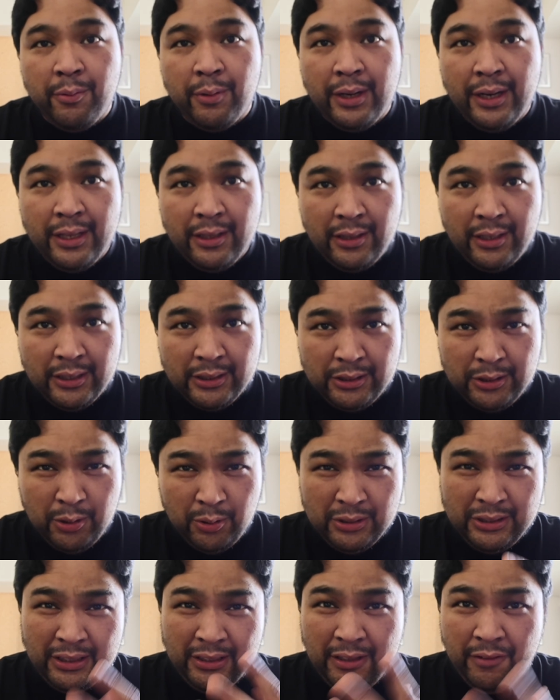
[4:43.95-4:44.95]
wherein there's
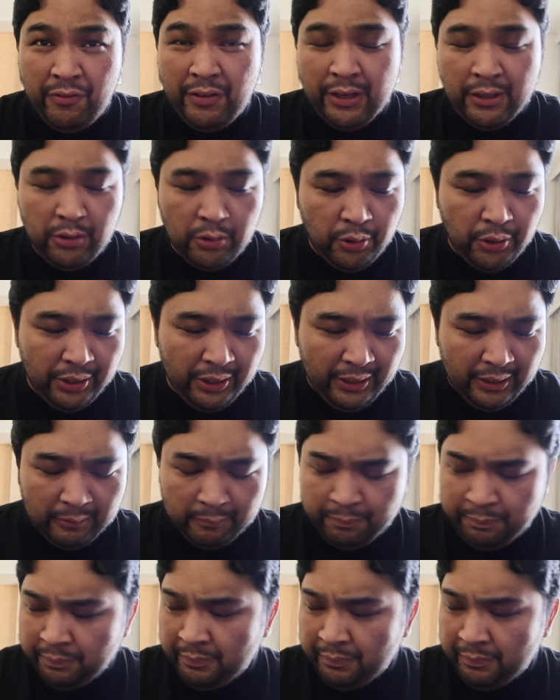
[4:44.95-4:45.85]
no significant on-hit,